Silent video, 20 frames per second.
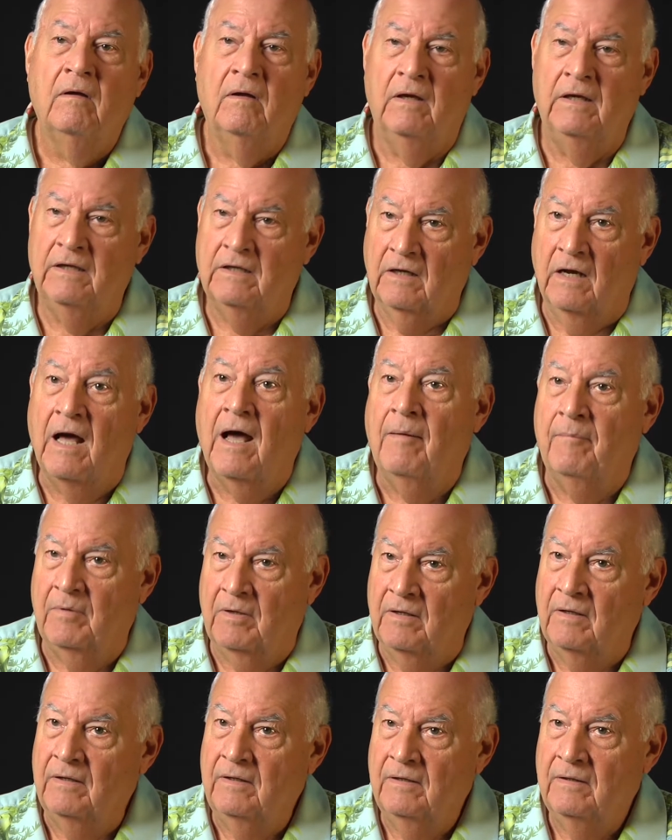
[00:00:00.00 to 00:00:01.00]

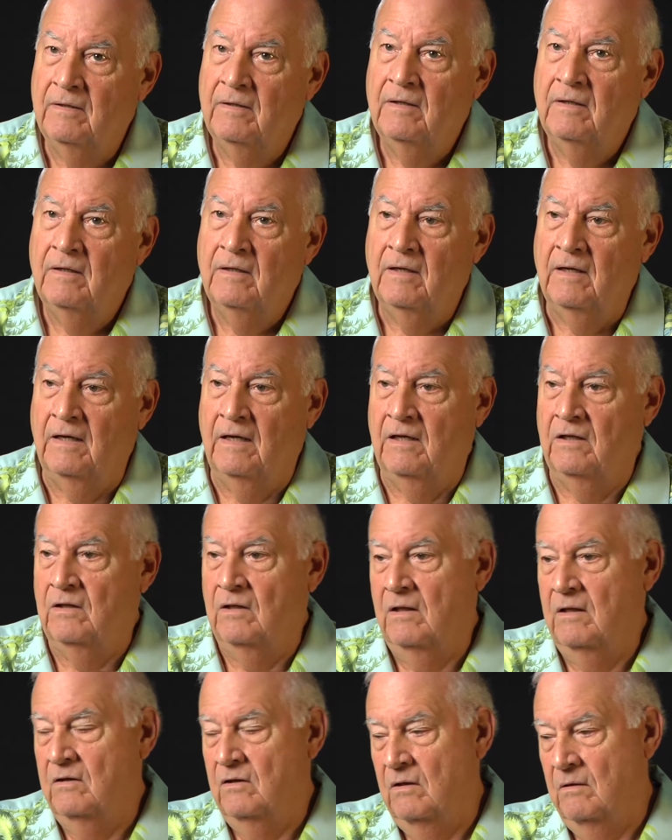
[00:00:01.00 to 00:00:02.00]
economically, mm-hmm. and
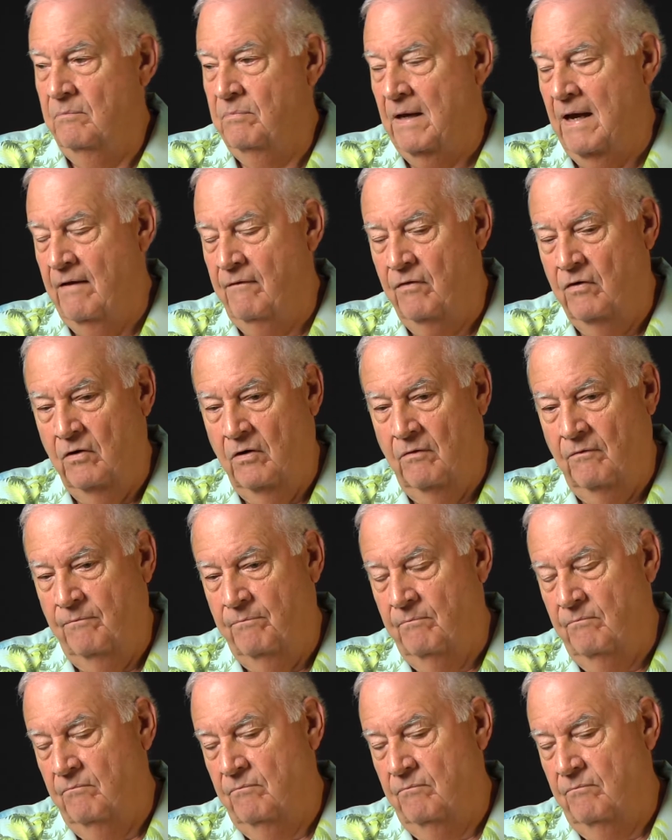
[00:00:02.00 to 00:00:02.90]
I've heard of